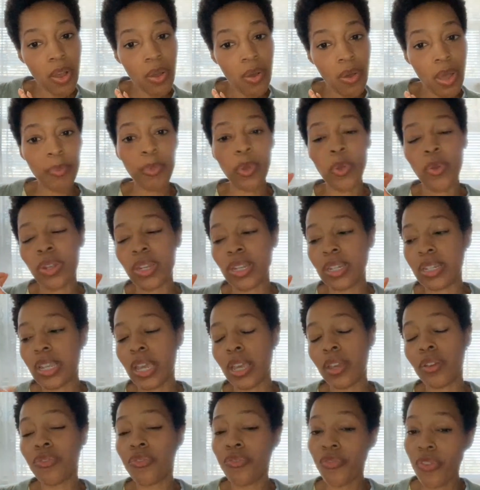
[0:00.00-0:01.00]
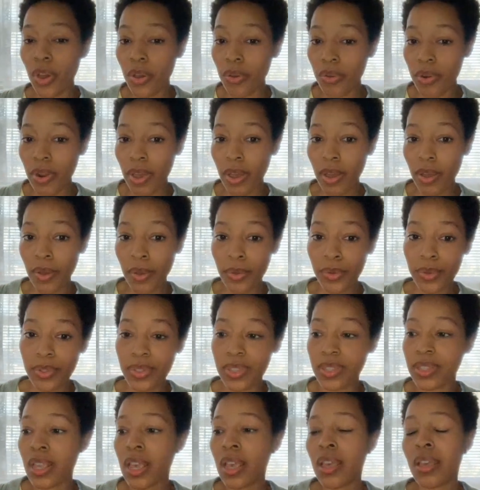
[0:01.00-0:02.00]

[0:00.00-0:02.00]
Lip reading: I'm going to take photos,